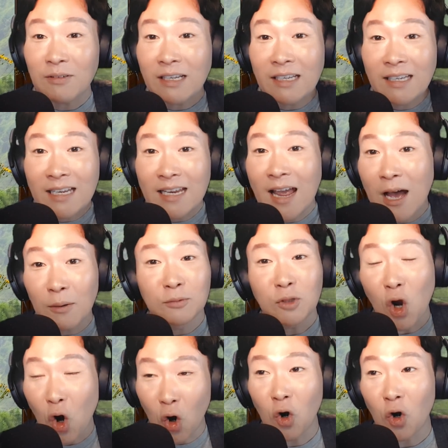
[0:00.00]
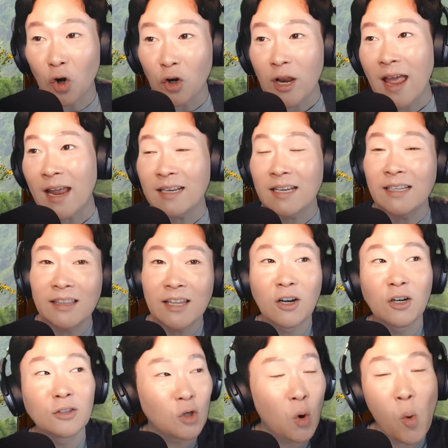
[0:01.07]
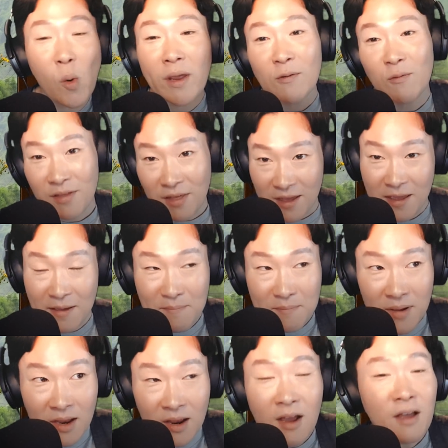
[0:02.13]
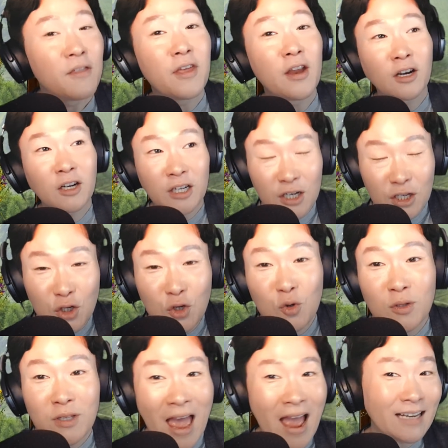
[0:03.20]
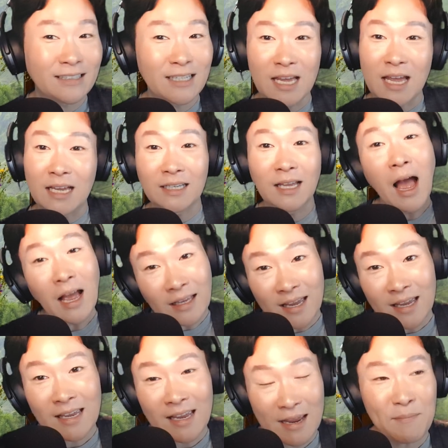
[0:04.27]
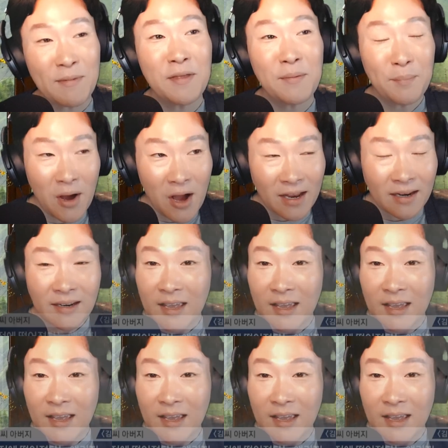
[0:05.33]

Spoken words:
he helped earn, and they're toying with him. They're going to use that to kick him in the butt.